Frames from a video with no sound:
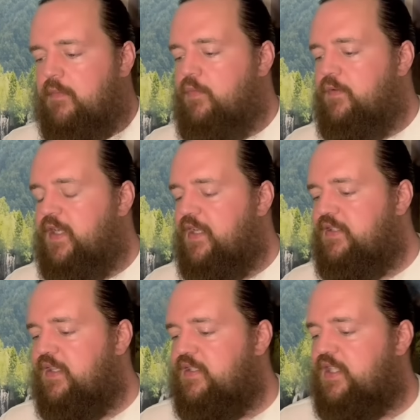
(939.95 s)
Moving
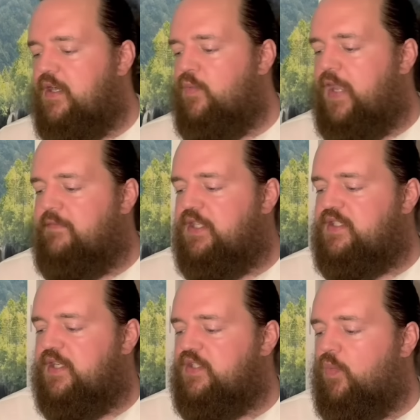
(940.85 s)
into the center, we have the
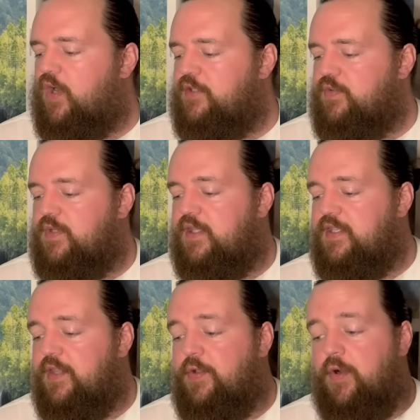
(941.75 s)
Six of Wands with the
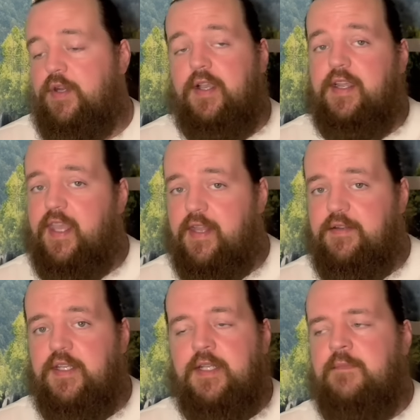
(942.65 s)
Death card.
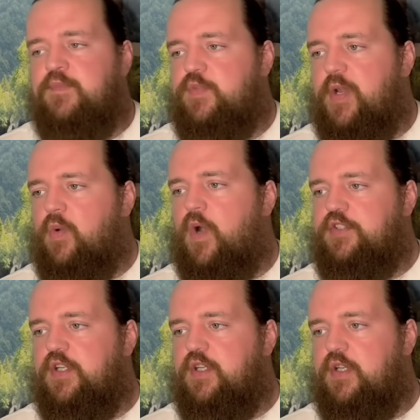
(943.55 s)
Again, Spirit
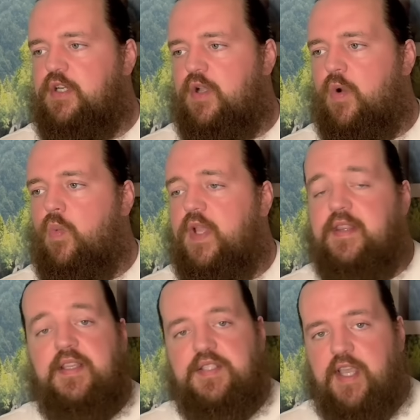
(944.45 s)
wants you to go with
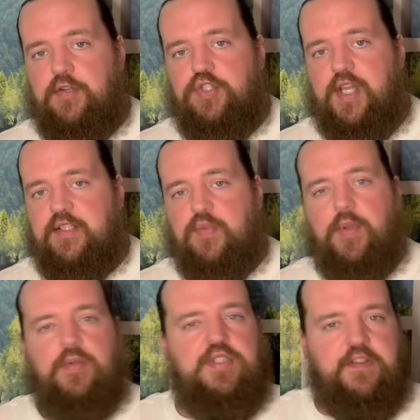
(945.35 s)
this energy as
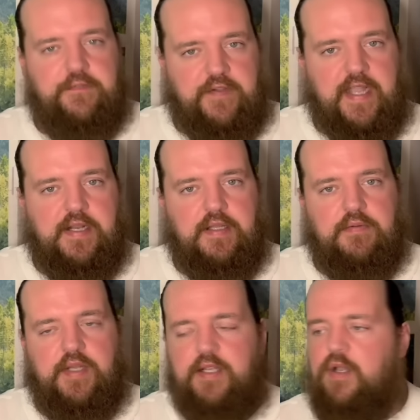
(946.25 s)
opposed to fight it.
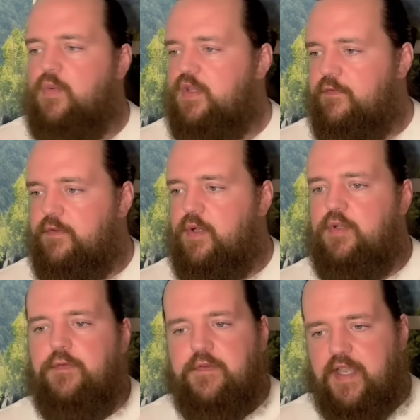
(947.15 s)
Like go with the flow.
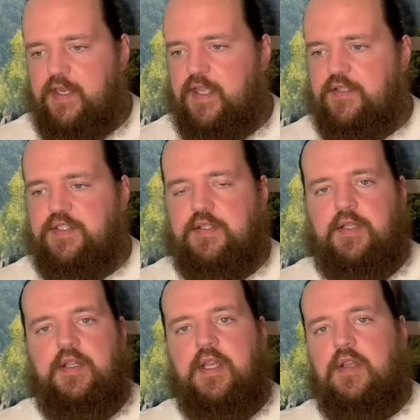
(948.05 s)
Don't fight against it.
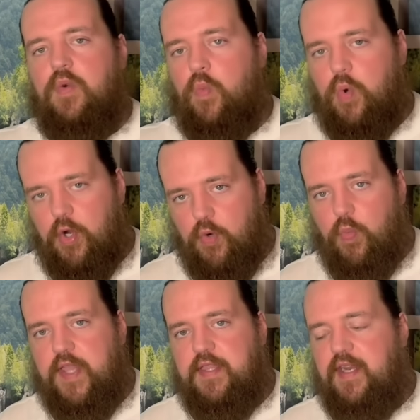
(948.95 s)
Work
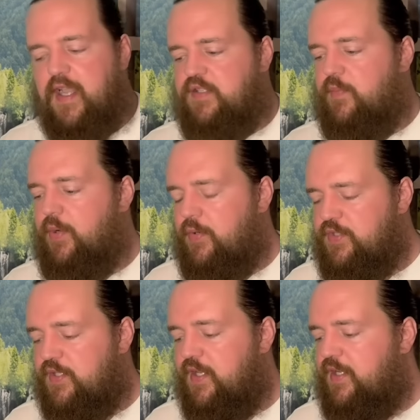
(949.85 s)
with it as
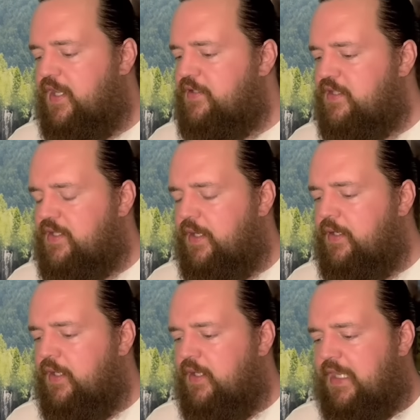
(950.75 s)
opposed to against it.
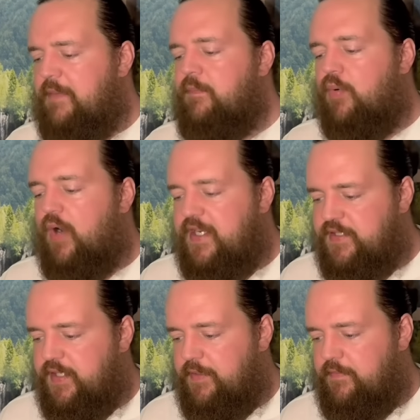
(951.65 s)

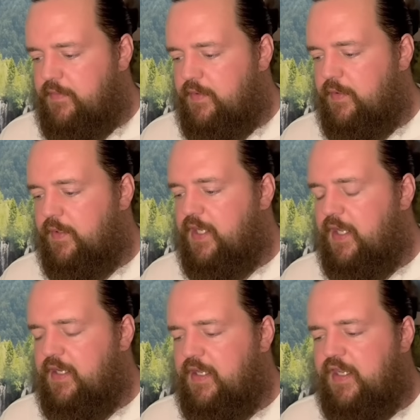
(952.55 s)
Embrace it.
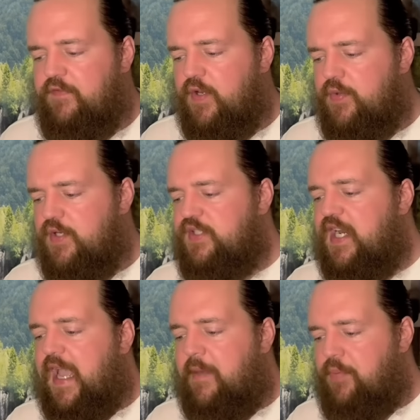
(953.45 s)
Okay. And even though there's
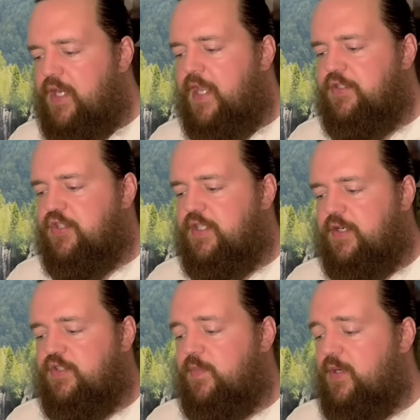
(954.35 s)
an apprehension
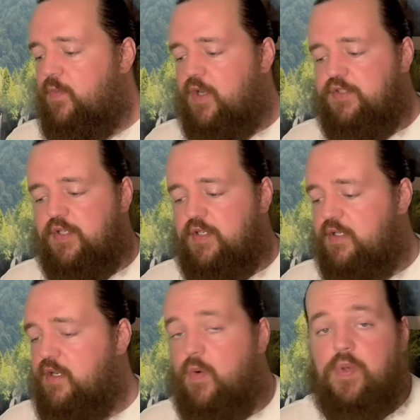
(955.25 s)
here, Spirit wants you to
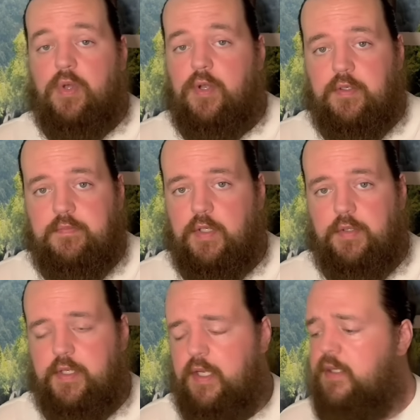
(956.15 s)
go along.
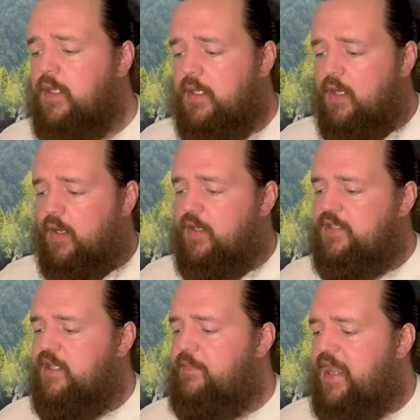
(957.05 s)
Okay.
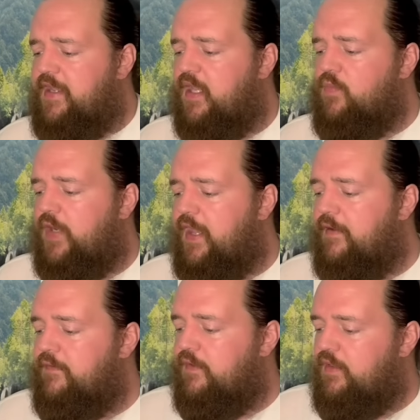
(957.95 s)
Onto the back end, we
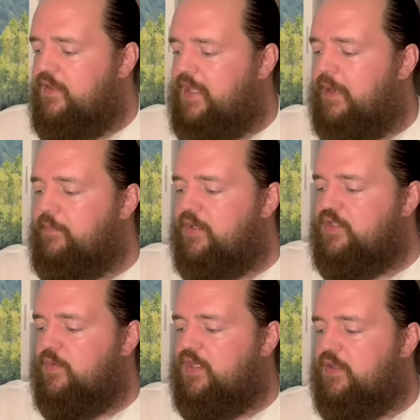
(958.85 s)
have the
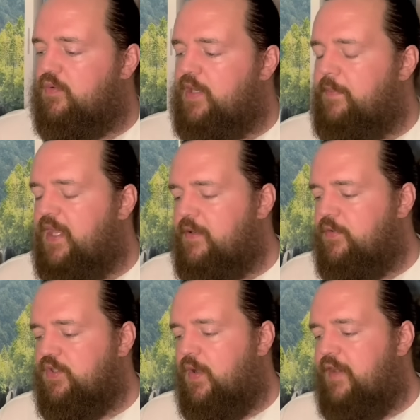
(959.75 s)
Empress with the Three of
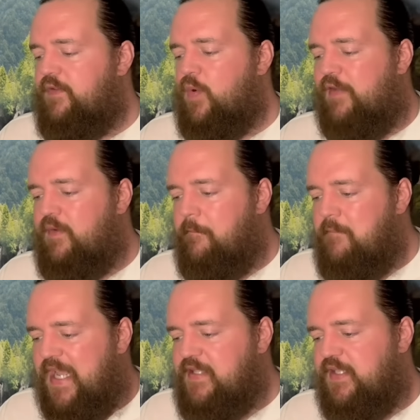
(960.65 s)
Pentacles. A lot of you have
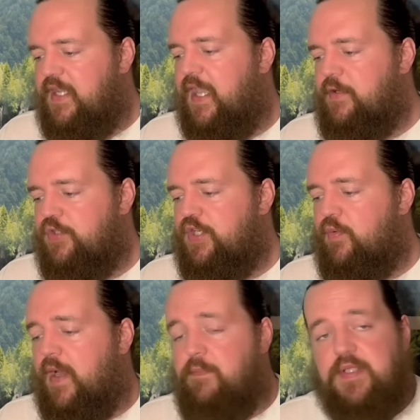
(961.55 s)
amazing energy
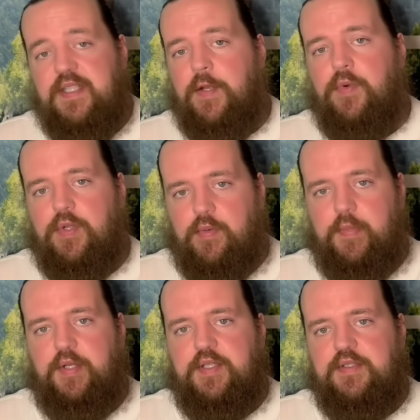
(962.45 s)
around material
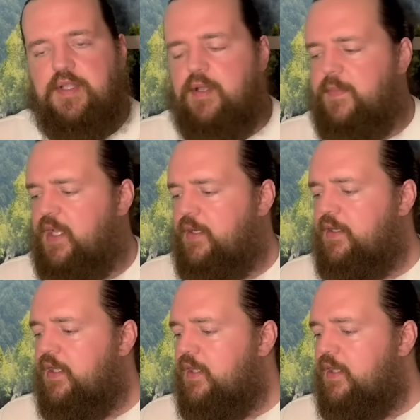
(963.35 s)
abundance coming in.